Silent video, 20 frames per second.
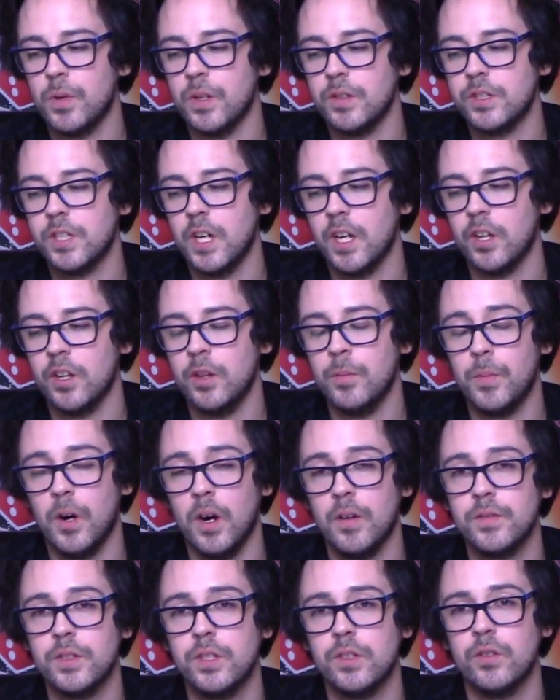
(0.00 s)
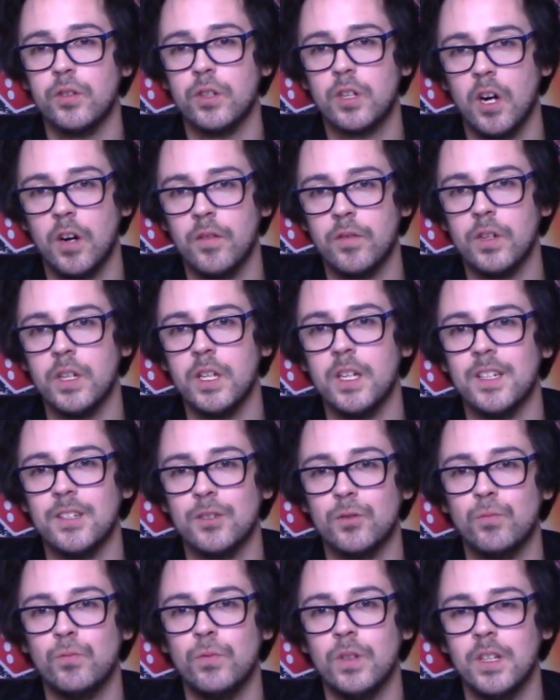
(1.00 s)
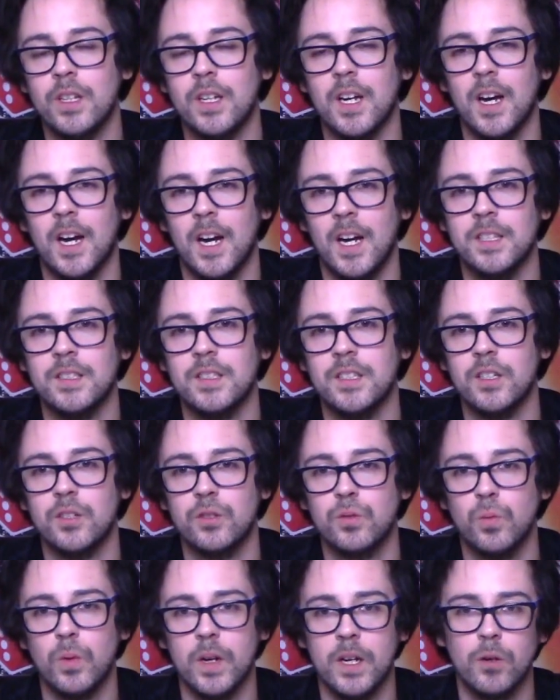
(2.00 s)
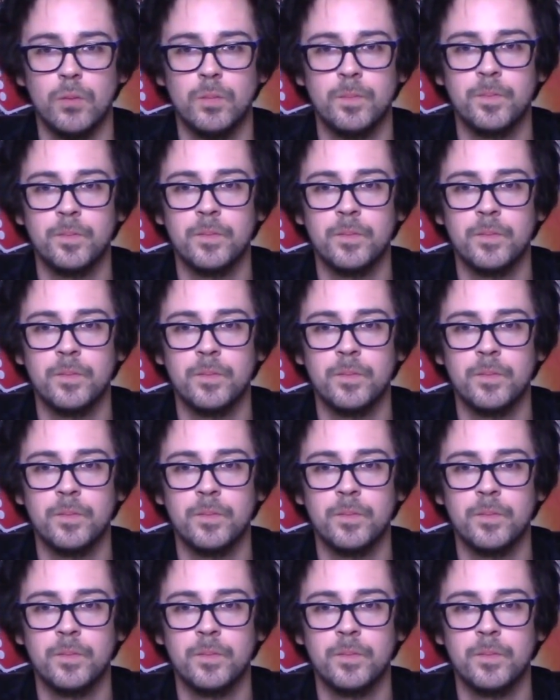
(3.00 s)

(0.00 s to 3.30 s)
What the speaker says: but certainly the buffs, the recovery is really handy as well.